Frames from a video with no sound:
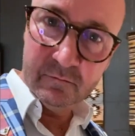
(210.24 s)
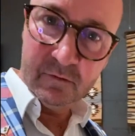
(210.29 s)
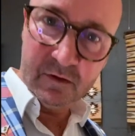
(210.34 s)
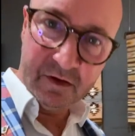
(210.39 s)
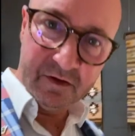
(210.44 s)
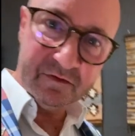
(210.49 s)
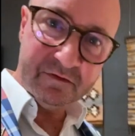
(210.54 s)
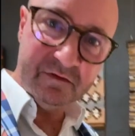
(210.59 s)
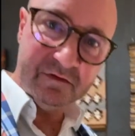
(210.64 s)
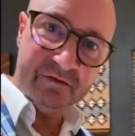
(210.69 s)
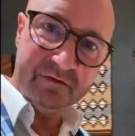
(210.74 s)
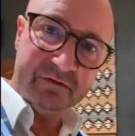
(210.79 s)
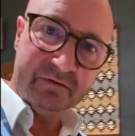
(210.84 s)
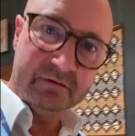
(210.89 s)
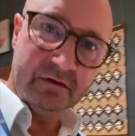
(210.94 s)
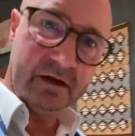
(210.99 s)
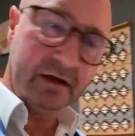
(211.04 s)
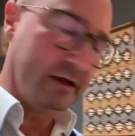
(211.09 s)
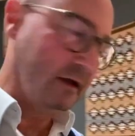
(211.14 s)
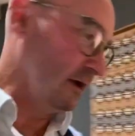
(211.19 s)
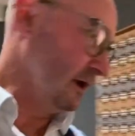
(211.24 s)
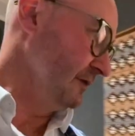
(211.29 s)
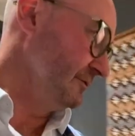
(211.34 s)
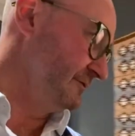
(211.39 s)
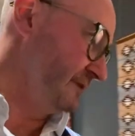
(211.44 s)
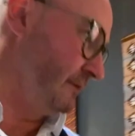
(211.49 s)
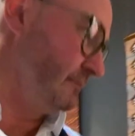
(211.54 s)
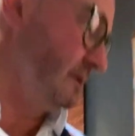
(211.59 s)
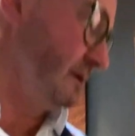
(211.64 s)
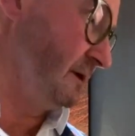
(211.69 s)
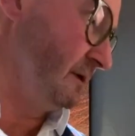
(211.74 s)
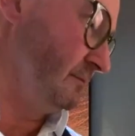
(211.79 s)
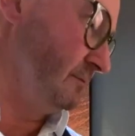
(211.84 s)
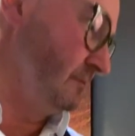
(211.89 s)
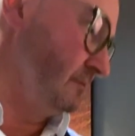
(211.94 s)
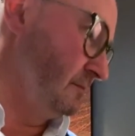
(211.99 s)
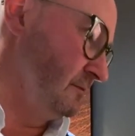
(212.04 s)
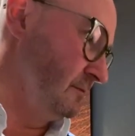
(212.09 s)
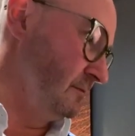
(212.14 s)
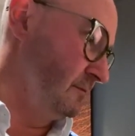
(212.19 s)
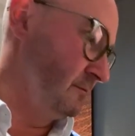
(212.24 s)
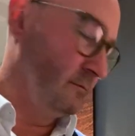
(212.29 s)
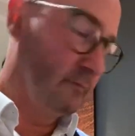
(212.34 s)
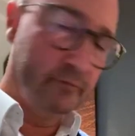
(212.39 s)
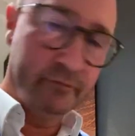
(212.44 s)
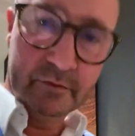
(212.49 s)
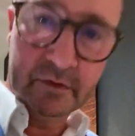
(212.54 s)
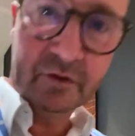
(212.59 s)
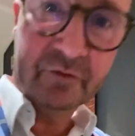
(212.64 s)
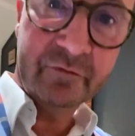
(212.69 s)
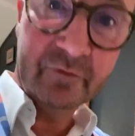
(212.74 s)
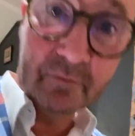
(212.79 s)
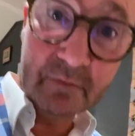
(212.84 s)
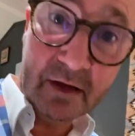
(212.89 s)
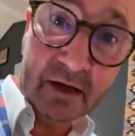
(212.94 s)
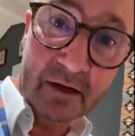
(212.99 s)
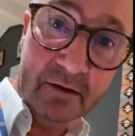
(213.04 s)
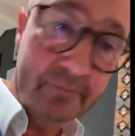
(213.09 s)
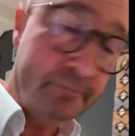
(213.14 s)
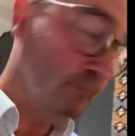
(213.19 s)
releases, uh, and some are just for me.